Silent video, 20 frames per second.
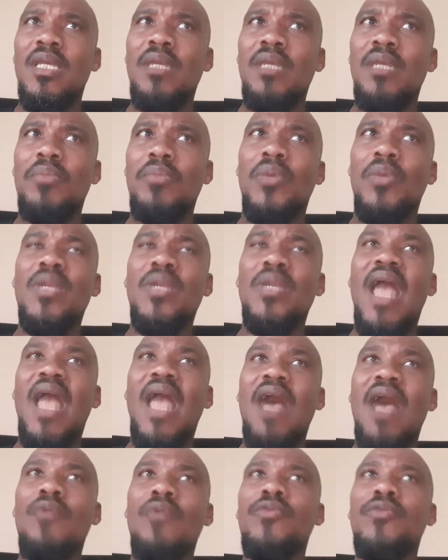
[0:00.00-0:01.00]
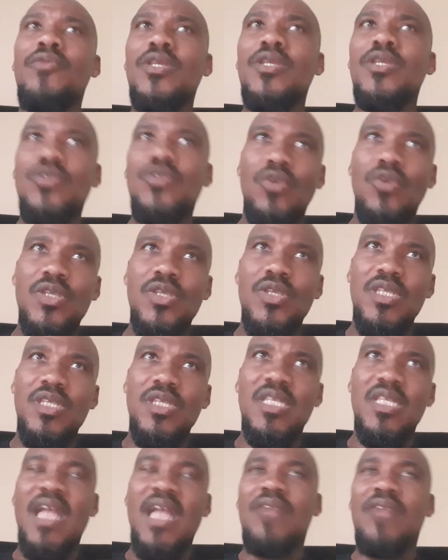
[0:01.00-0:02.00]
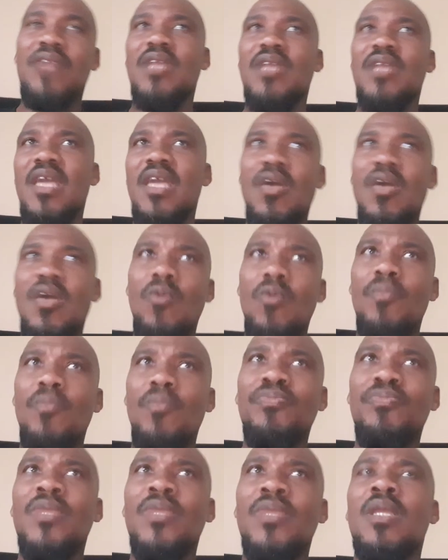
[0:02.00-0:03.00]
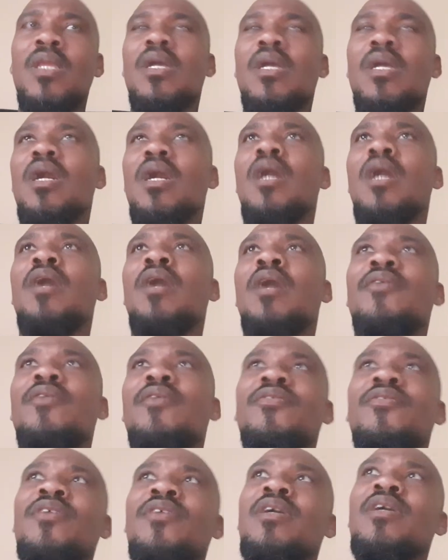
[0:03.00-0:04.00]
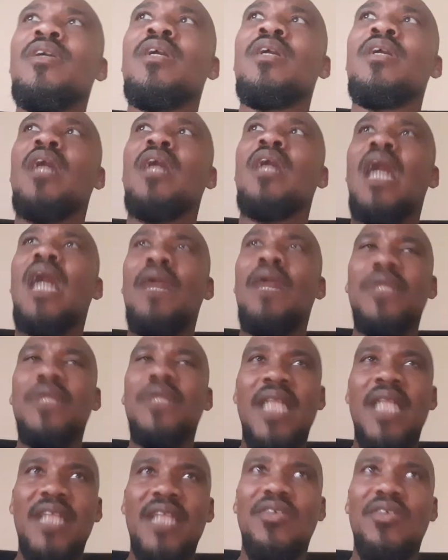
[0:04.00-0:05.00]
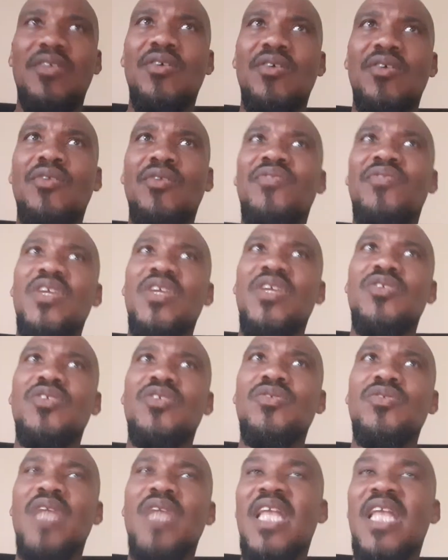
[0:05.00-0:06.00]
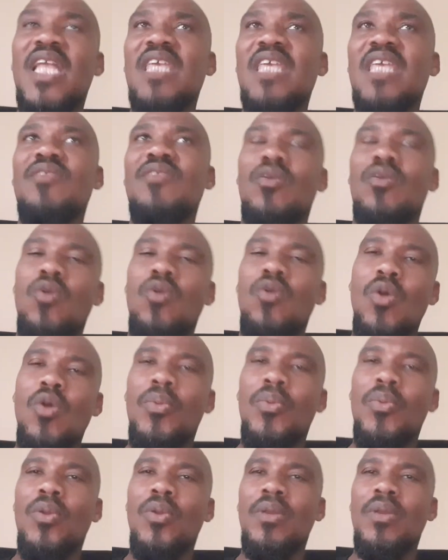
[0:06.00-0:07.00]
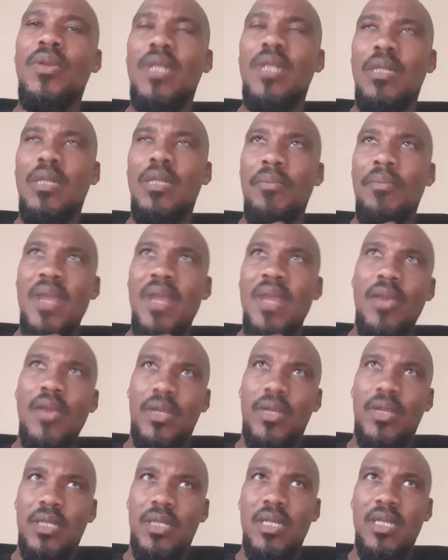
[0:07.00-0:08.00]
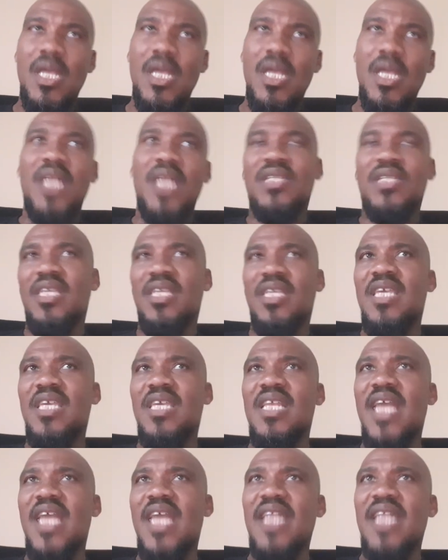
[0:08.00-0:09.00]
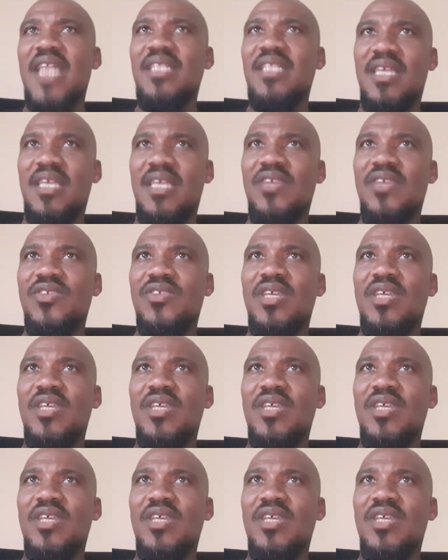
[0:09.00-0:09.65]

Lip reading: but without resources and without the help of our elected officials and even corporate in America to get at this,